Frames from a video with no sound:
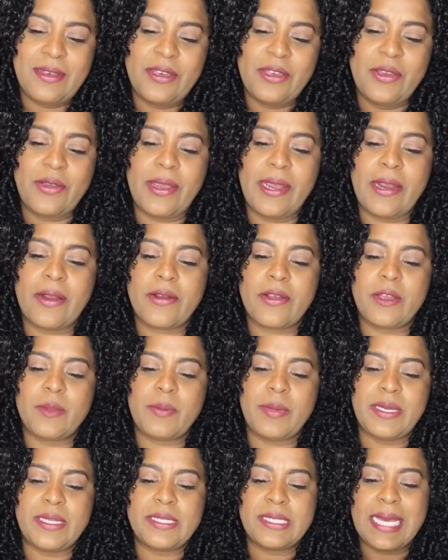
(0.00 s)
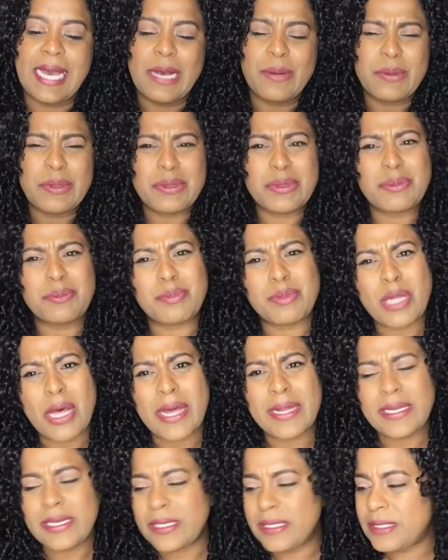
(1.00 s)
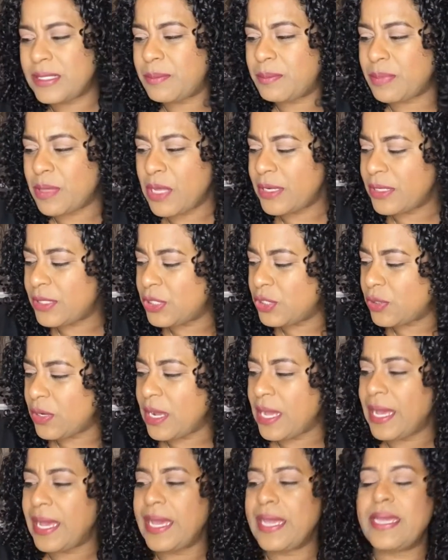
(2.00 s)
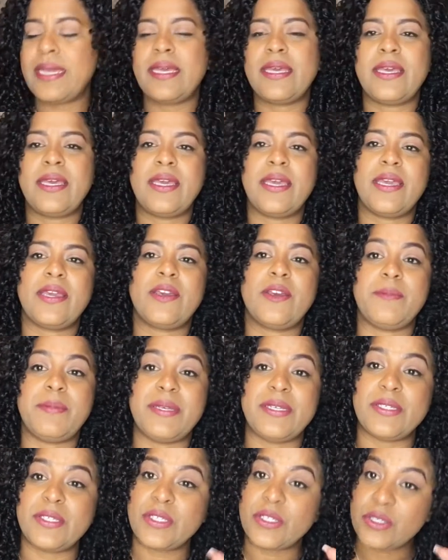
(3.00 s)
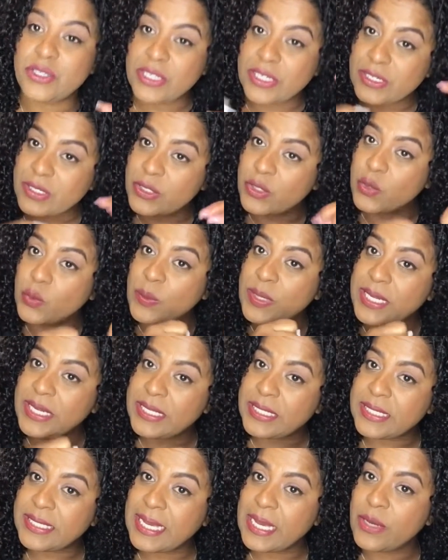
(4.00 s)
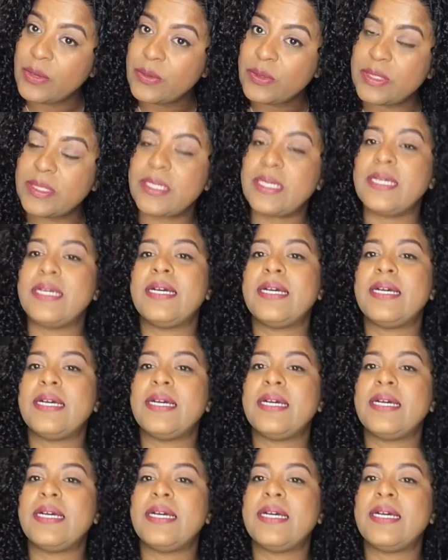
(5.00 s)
Your hair could be toweled, blotted dry. It could be just squeezed out.